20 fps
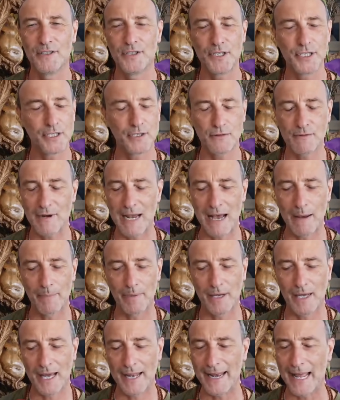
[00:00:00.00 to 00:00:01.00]
just
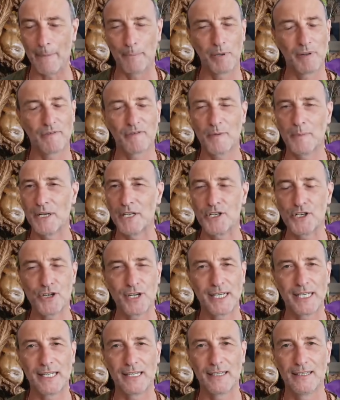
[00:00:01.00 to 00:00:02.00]
grab an apple from a
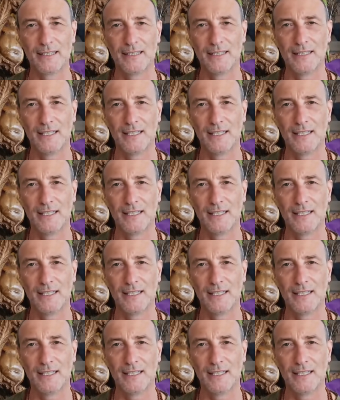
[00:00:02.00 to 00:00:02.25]
tree